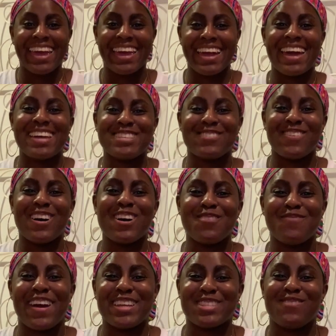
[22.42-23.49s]
Hey guys, welcome
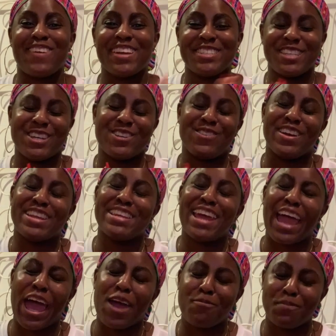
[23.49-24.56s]
back to my channel and
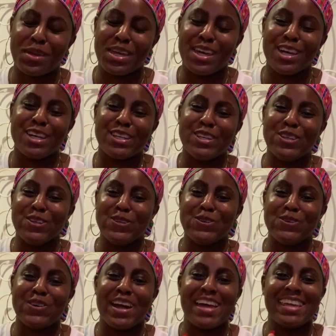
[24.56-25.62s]
happy
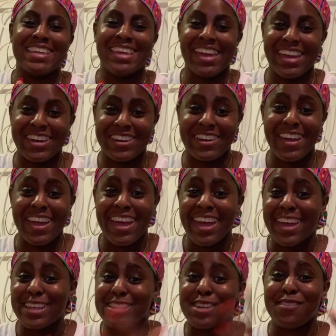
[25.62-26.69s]
new year.
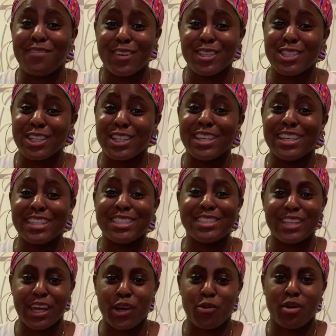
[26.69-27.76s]
It's officially
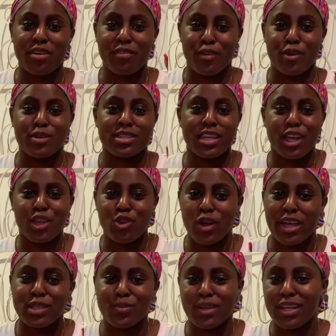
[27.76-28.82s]
January 1st. Can you
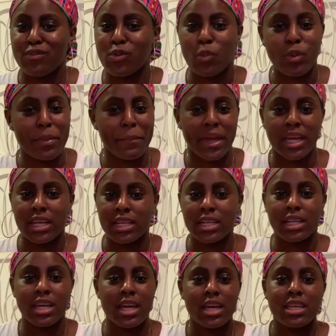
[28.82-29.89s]
guys believe it? We made it
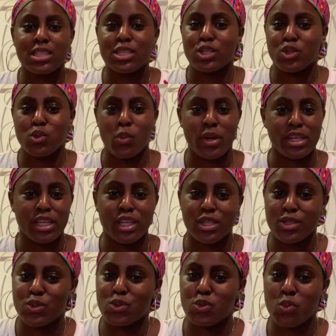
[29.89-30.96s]
to
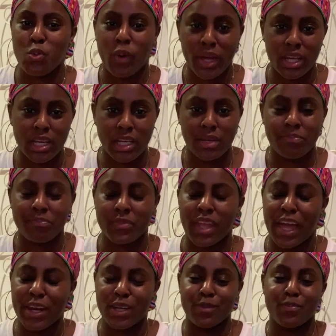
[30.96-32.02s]
2020.
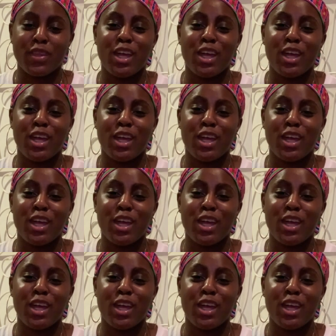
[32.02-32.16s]
I know.